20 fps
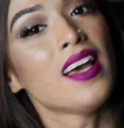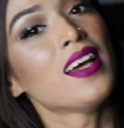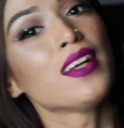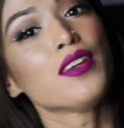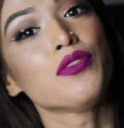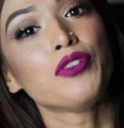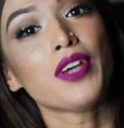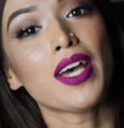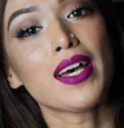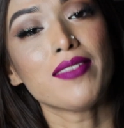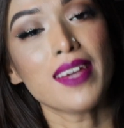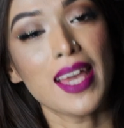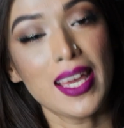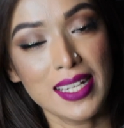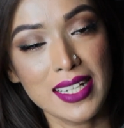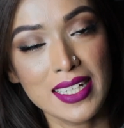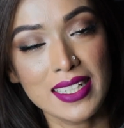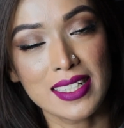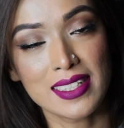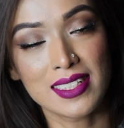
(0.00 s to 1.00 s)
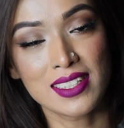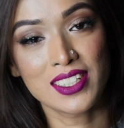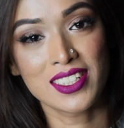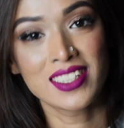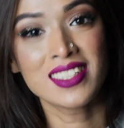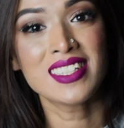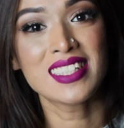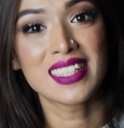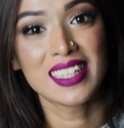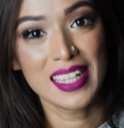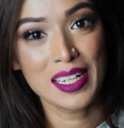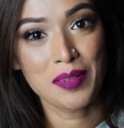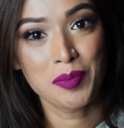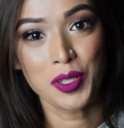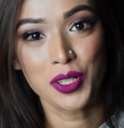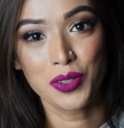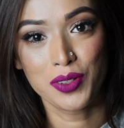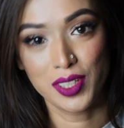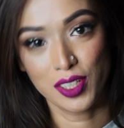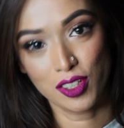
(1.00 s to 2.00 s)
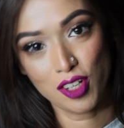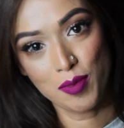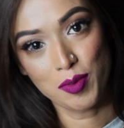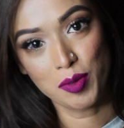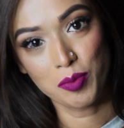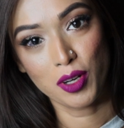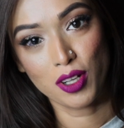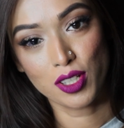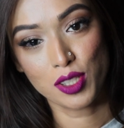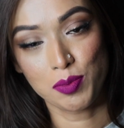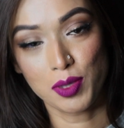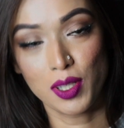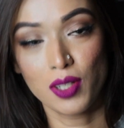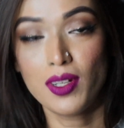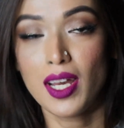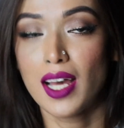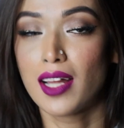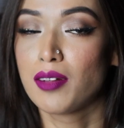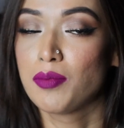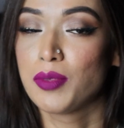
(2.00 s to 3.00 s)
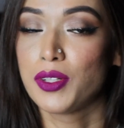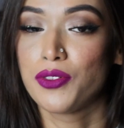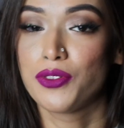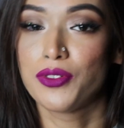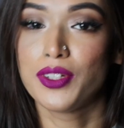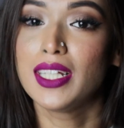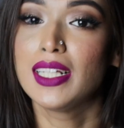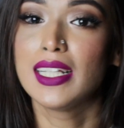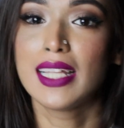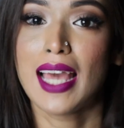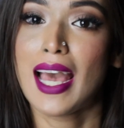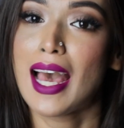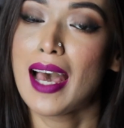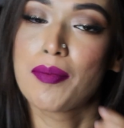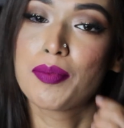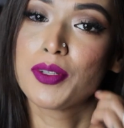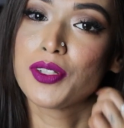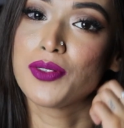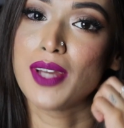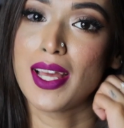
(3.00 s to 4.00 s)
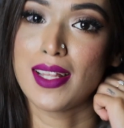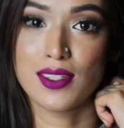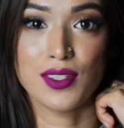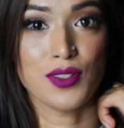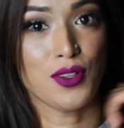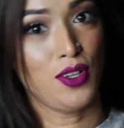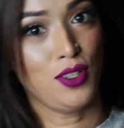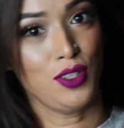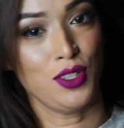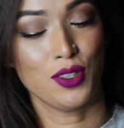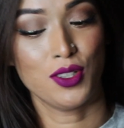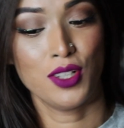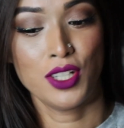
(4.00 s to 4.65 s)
And if you have any concerns, let me know in the comment box below. I'll be really happy to answer all your